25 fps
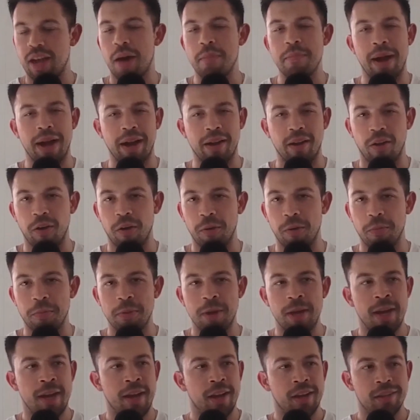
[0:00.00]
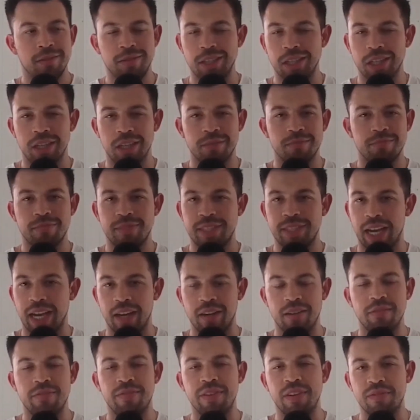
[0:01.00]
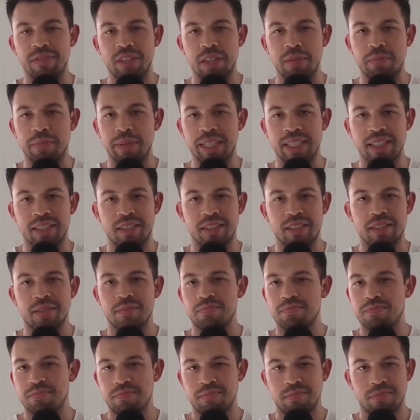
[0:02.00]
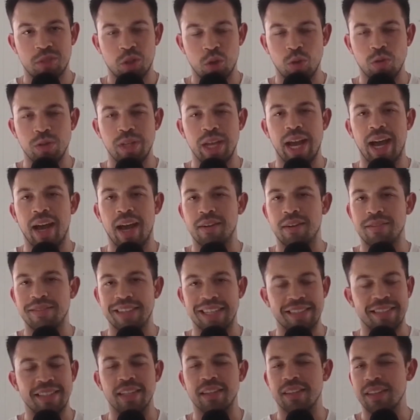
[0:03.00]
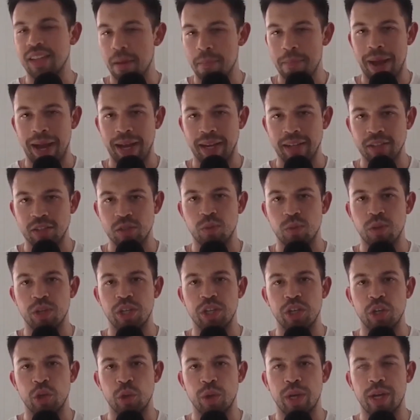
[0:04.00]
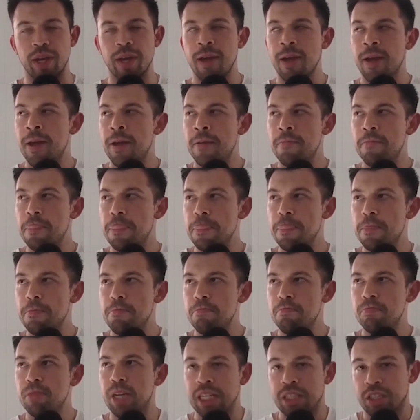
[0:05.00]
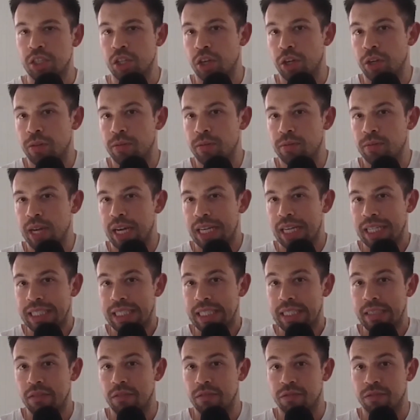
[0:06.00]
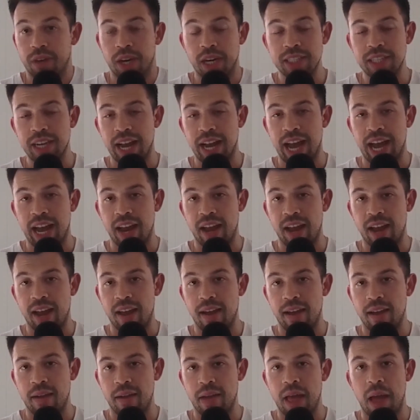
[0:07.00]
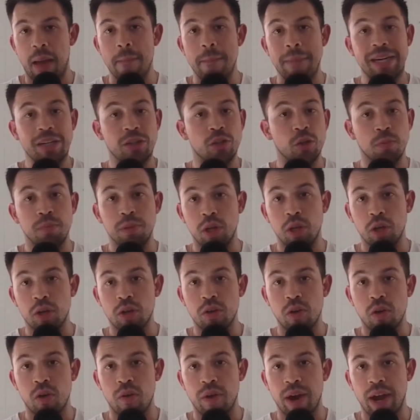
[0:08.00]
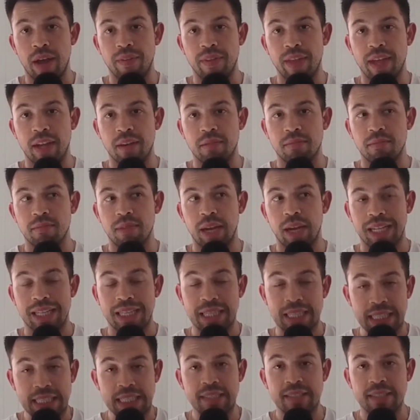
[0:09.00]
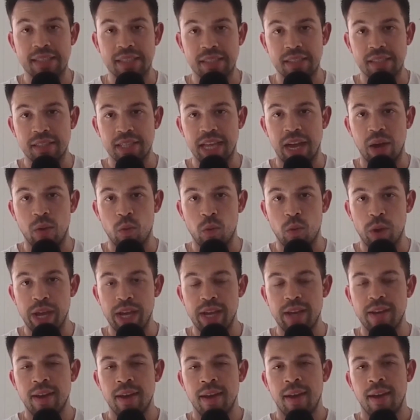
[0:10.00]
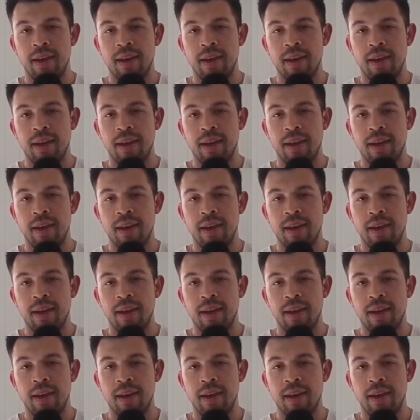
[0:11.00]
come back home, 10, 15 minutes, cool down, that's it, get back into what you're doing. And so I didn't find that I had a mental blocker around that, at least in that week.